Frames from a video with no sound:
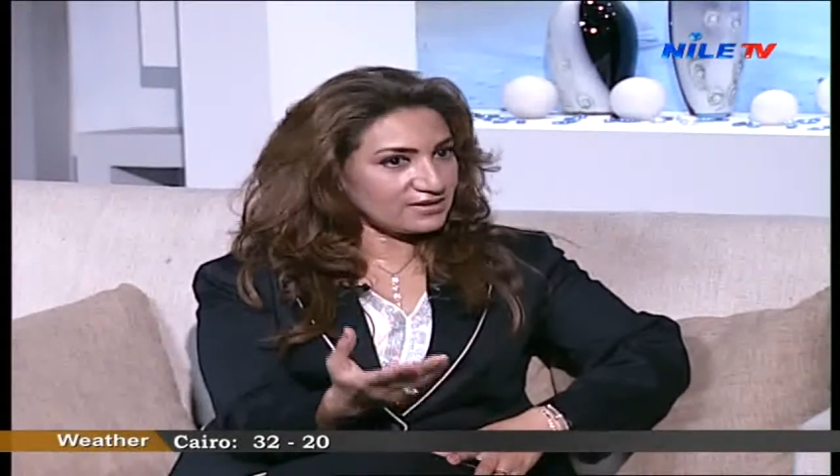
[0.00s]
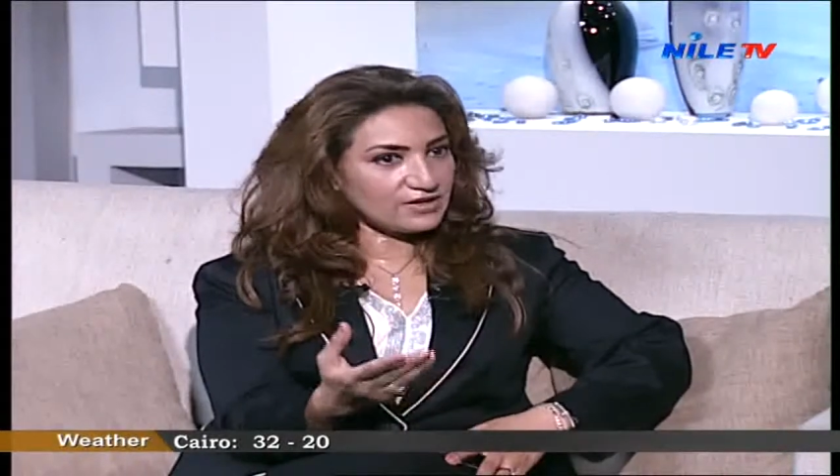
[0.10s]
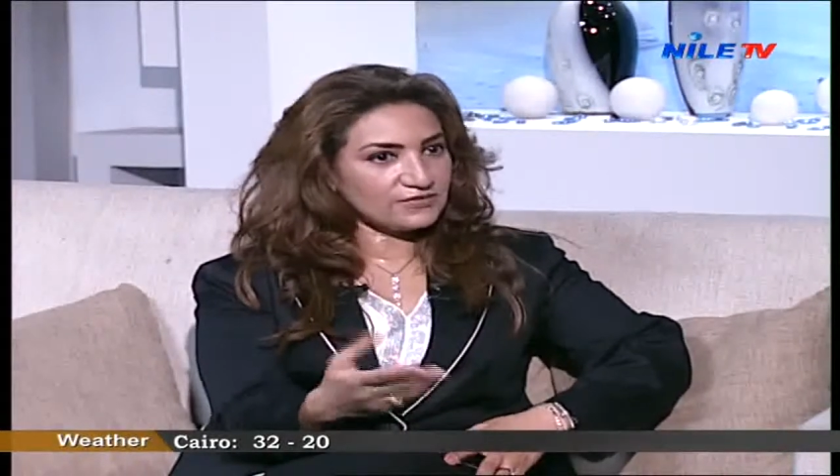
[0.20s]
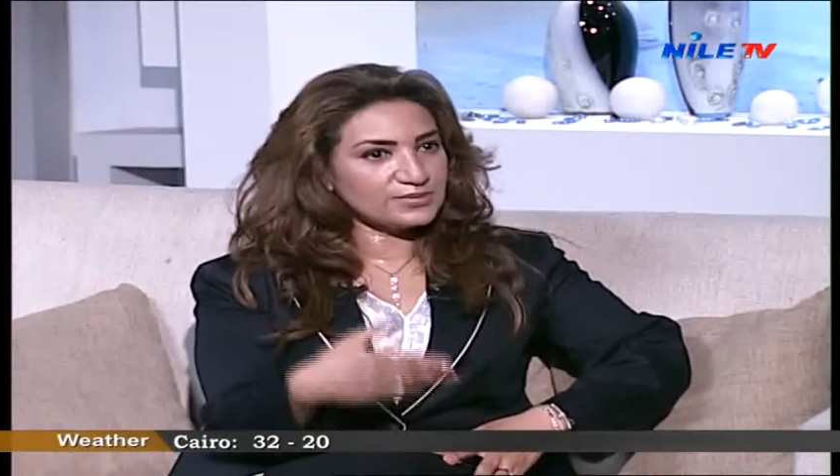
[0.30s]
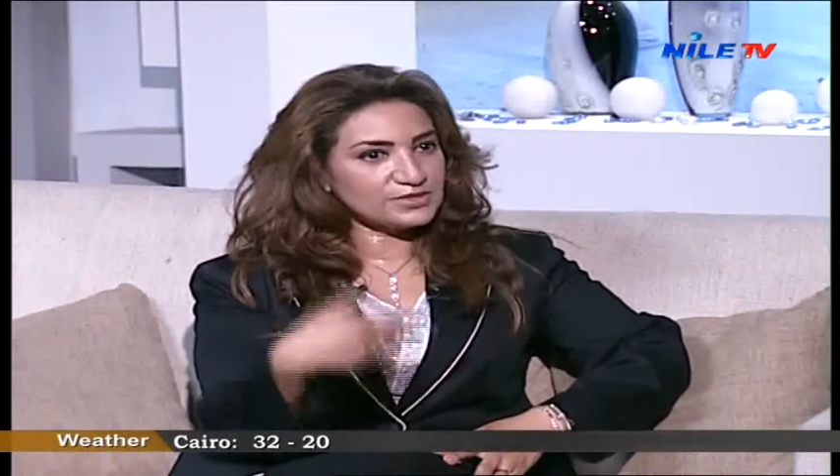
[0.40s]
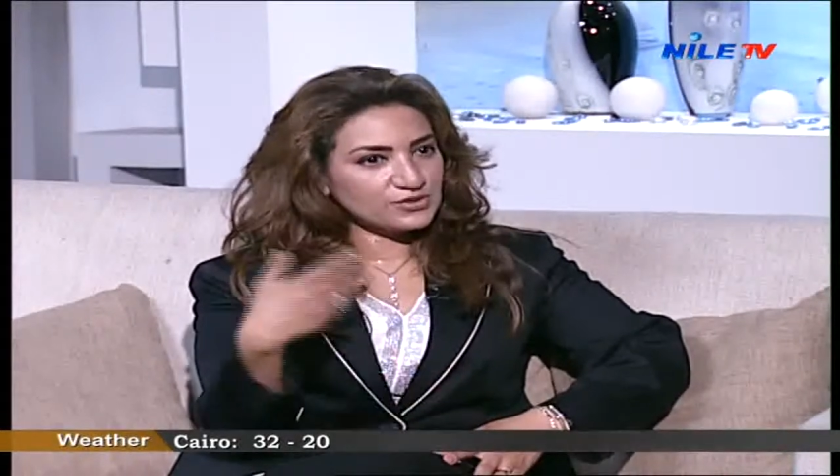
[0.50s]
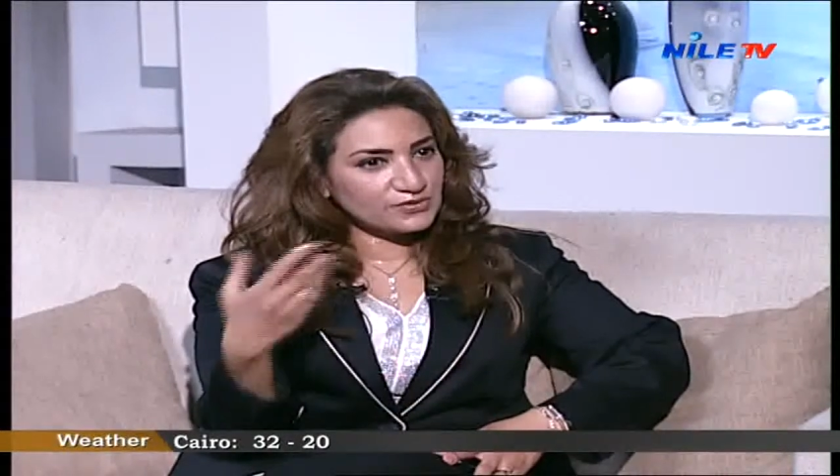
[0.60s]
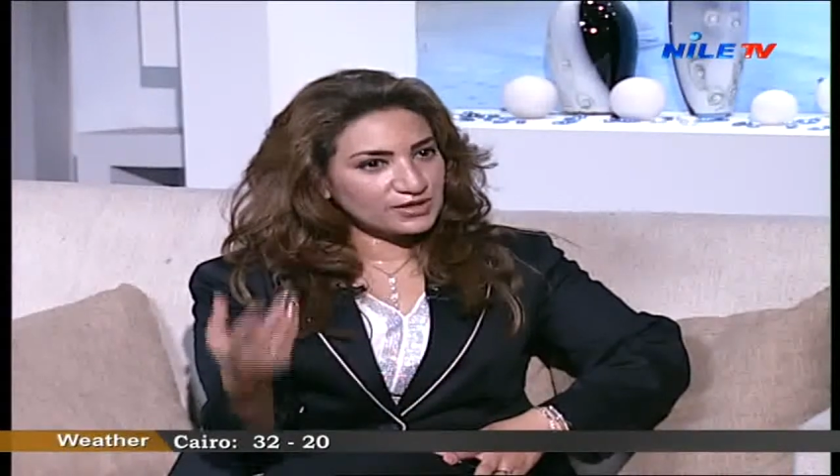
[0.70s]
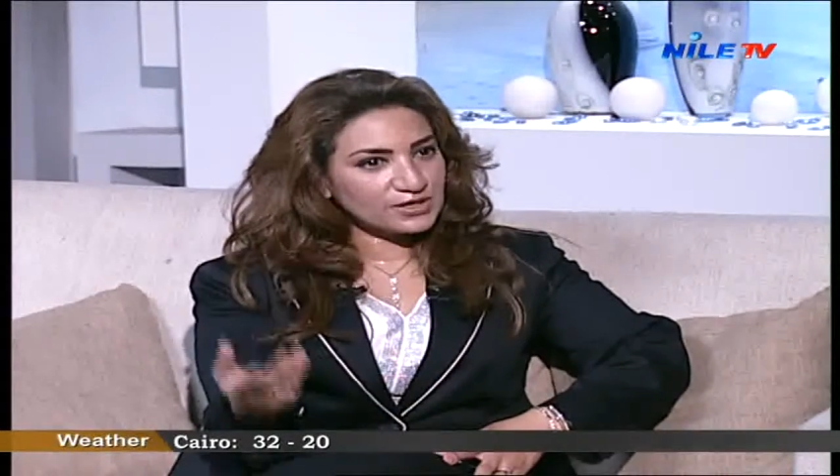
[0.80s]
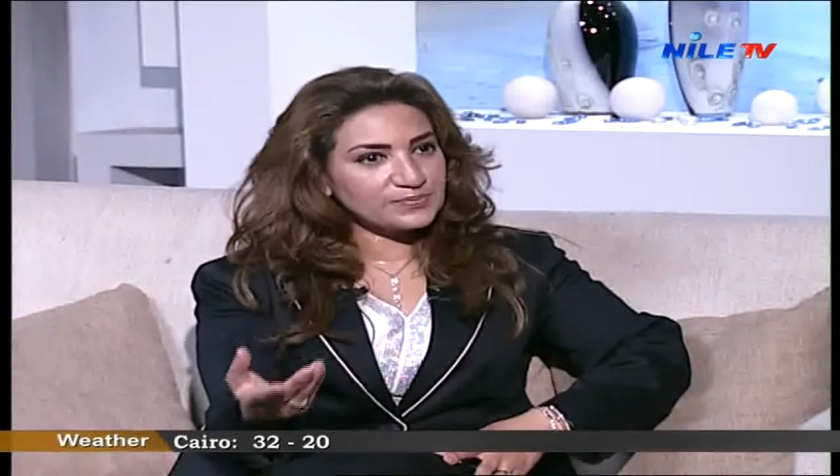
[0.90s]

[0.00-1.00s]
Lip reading: the government or the